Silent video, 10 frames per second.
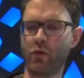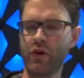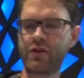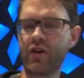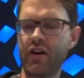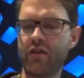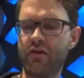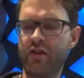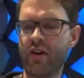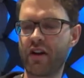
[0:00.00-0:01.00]
we trained it
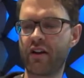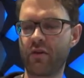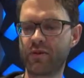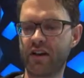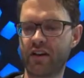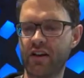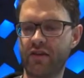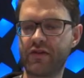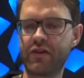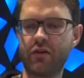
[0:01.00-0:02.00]
with a ranking
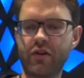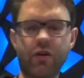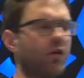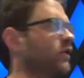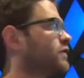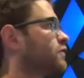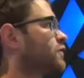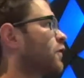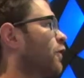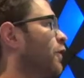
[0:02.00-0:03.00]
objective, so the goal is to
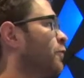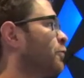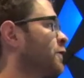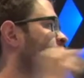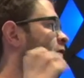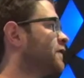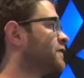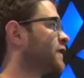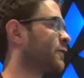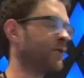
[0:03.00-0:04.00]
score positive
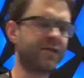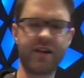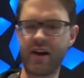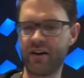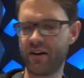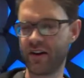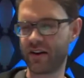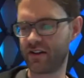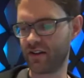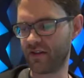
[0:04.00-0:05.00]
segments higher than
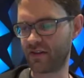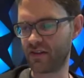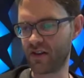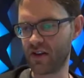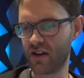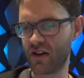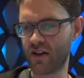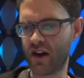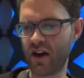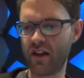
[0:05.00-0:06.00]
negatives.
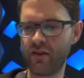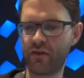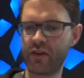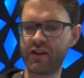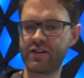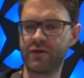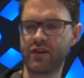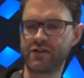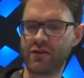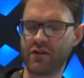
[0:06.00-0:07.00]
And for this we
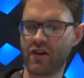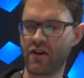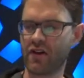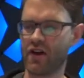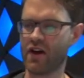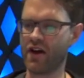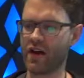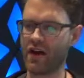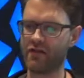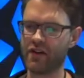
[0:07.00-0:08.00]
also
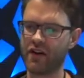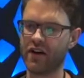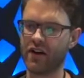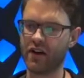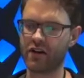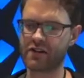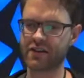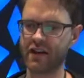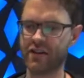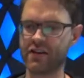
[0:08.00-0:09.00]
have a
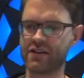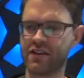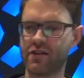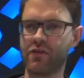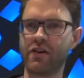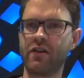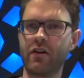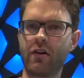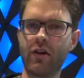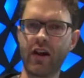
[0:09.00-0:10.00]
large-scale data set we
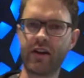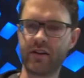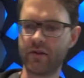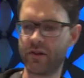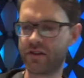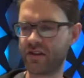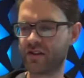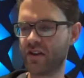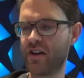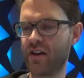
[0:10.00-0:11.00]
collected, which
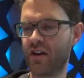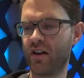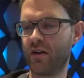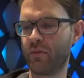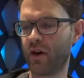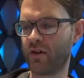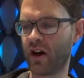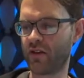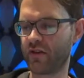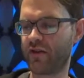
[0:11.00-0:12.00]
is about
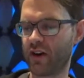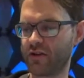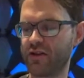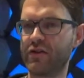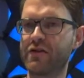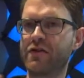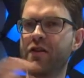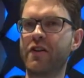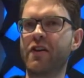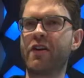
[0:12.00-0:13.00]
100,000
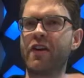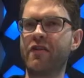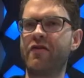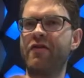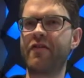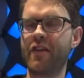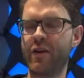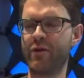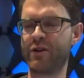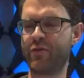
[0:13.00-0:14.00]
GIF
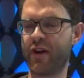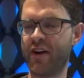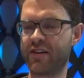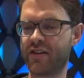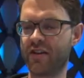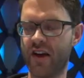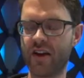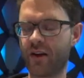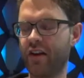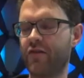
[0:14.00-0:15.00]
image pairs,
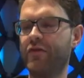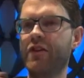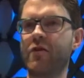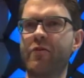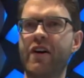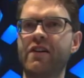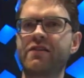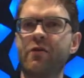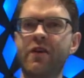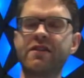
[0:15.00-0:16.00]
GIF video pairs.
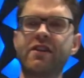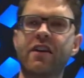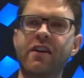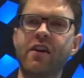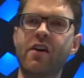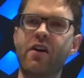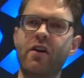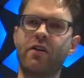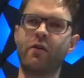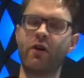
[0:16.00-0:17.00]
So basically
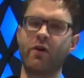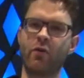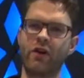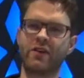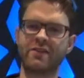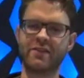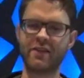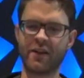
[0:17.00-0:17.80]
the way it works is